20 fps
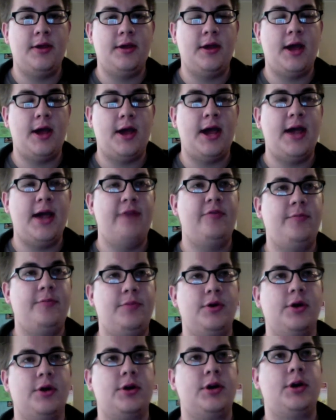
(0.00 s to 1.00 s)
I have a
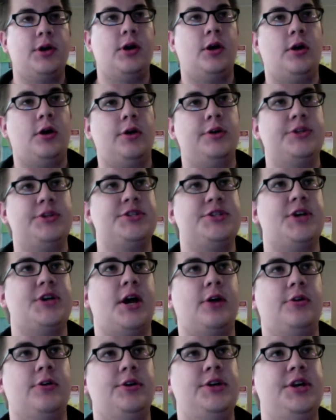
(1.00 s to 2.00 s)
book called
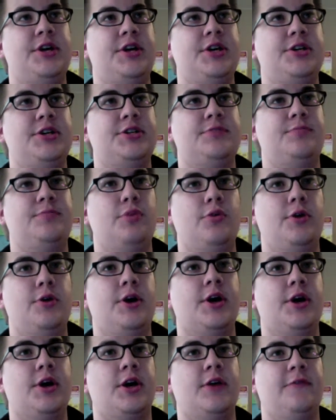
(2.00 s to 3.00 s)
Socrates,
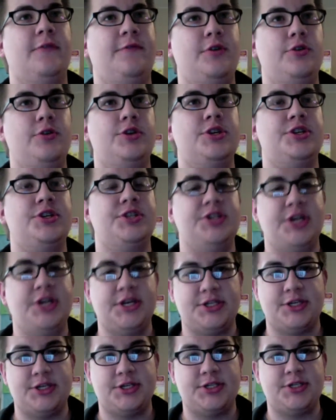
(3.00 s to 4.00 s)
Buddha, Confucius,
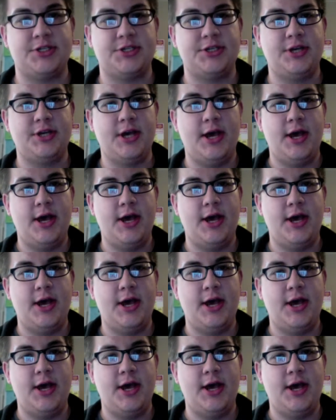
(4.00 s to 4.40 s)
Jesus.